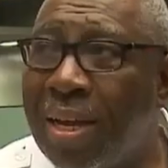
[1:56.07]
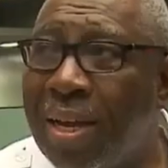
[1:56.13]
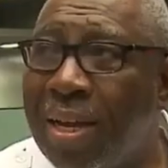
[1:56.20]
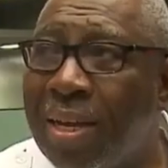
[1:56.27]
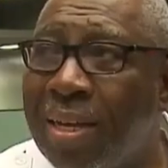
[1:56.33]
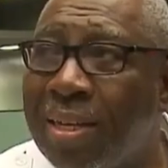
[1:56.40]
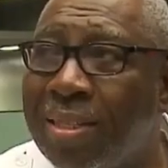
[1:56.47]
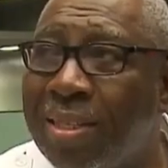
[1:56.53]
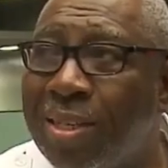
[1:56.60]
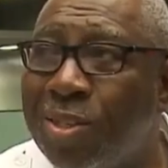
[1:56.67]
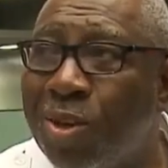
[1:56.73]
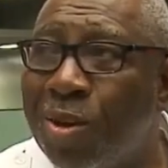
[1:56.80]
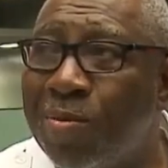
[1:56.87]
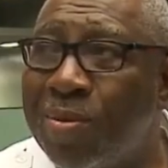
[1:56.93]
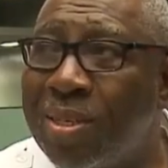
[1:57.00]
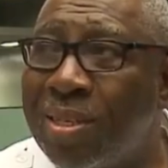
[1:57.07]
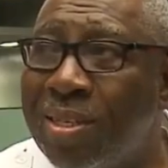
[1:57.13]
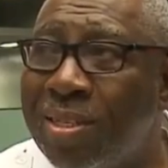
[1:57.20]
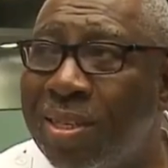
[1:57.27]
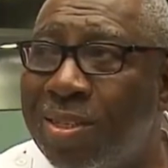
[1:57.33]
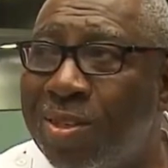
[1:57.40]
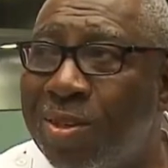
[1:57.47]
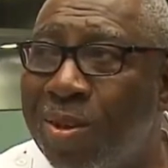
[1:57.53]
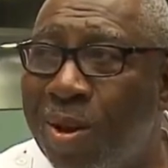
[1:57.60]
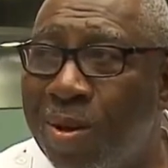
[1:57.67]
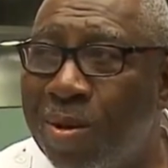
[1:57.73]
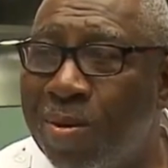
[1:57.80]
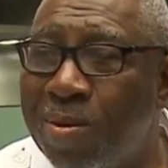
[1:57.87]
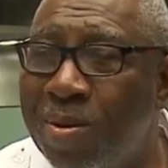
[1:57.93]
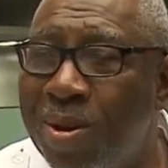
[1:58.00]
uh, she told me, she said, You
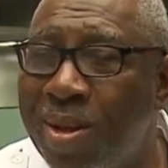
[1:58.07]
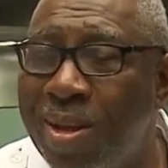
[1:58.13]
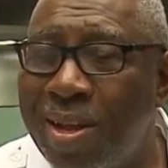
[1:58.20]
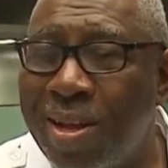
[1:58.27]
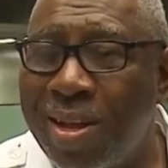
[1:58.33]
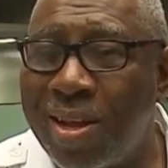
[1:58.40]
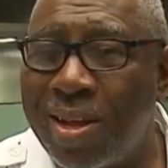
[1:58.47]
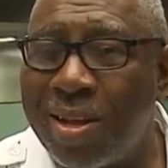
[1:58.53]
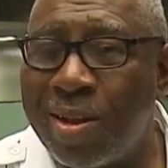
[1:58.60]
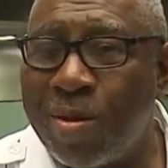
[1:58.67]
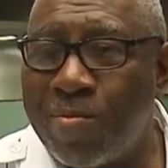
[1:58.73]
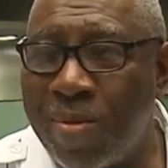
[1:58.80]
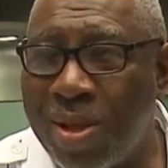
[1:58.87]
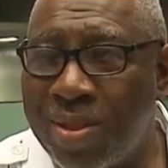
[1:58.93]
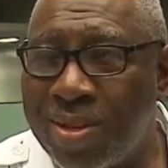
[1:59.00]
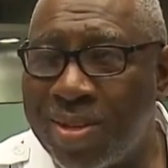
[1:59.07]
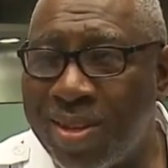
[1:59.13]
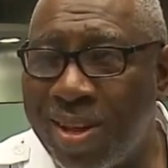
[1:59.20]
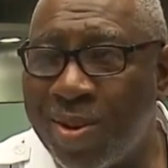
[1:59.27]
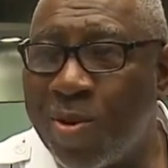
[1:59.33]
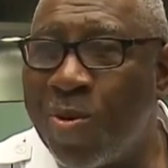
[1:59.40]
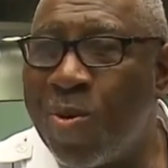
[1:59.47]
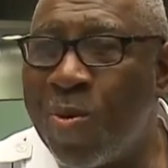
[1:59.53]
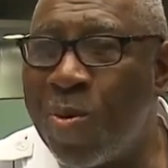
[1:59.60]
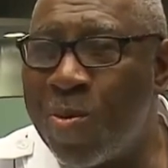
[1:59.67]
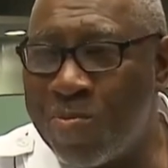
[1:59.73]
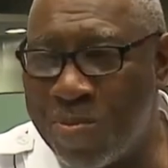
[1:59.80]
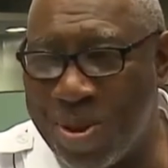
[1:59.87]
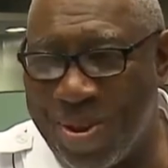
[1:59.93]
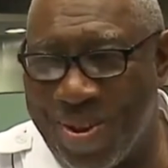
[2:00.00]
know, your mother's going to
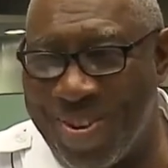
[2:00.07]
whoop you.